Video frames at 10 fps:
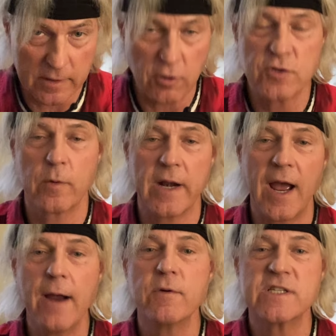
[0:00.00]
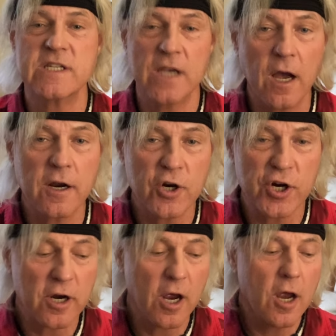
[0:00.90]
Of course, when I was
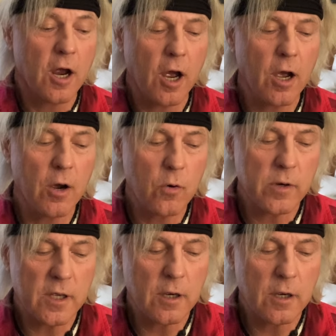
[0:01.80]
younger, oh,